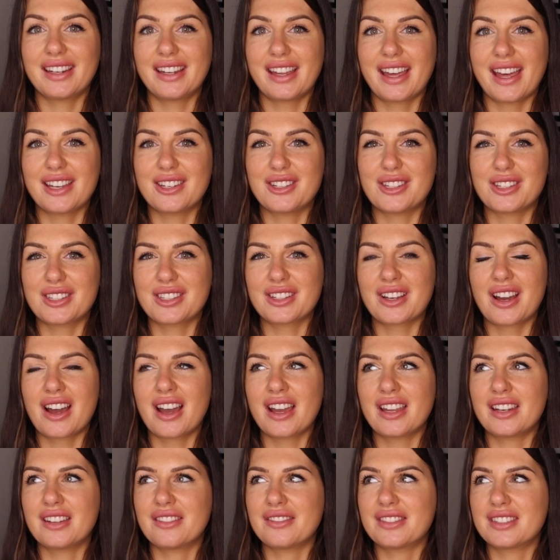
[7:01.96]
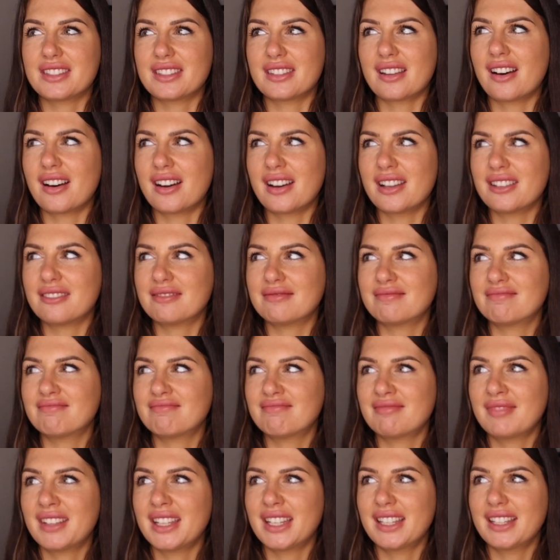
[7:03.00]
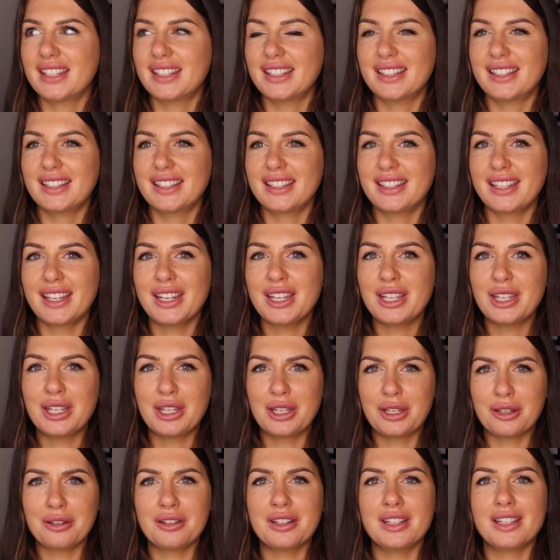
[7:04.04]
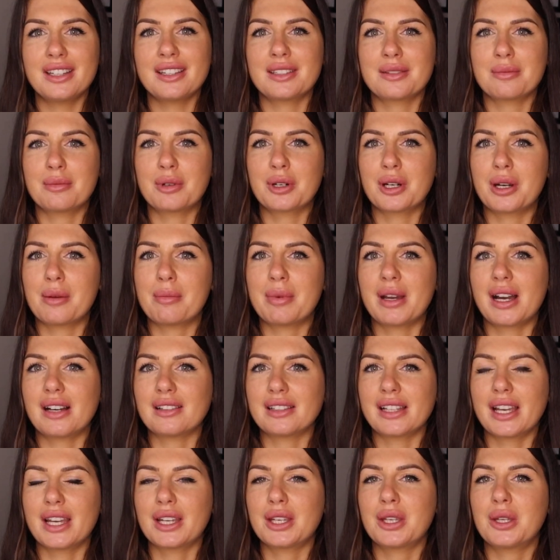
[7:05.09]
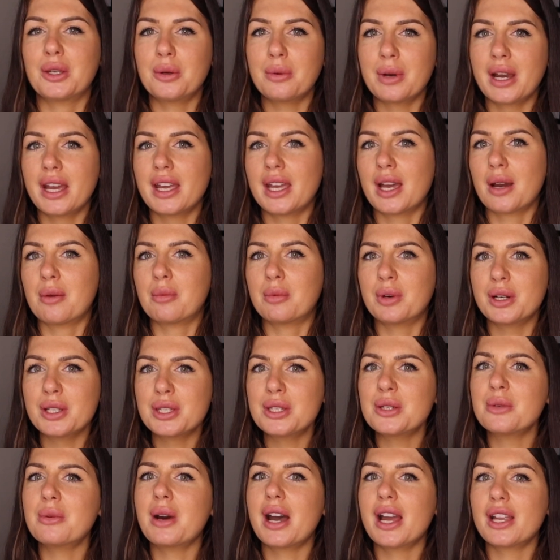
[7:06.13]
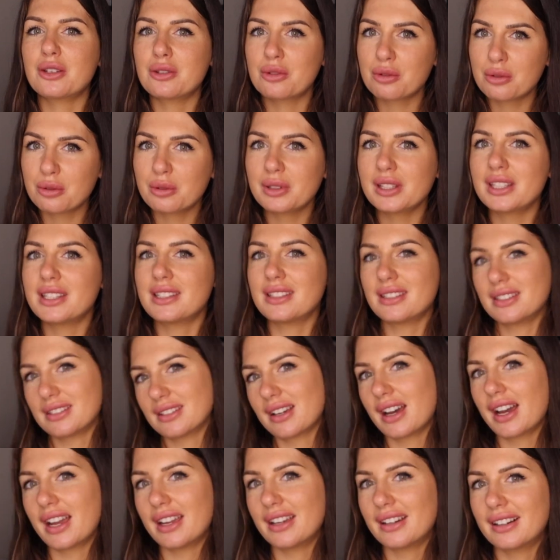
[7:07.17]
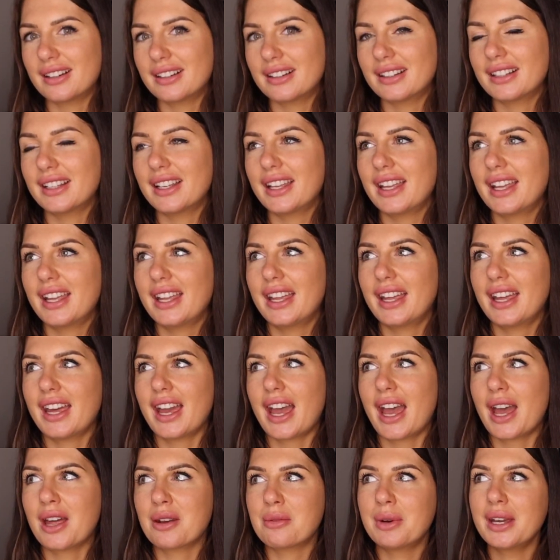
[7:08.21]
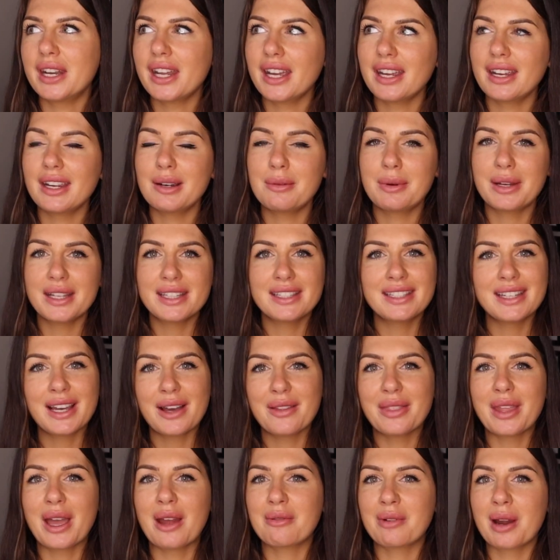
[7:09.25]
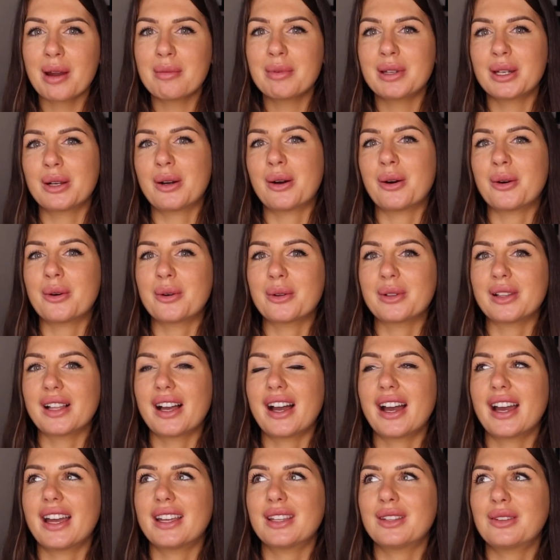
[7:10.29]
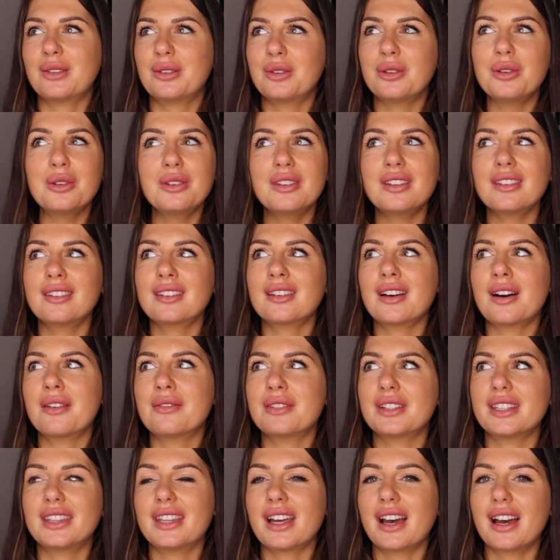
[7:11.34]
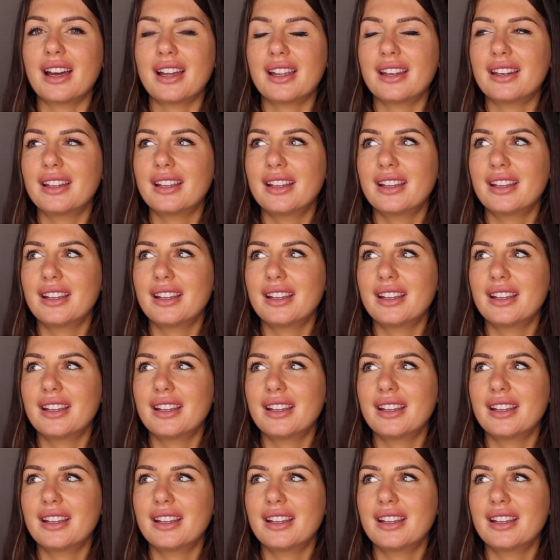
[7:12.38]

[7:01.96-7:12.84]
and just kind of start getting curious more about like who I am, what do I truly desire? And when I went down that rabbit hole, I soon discovered that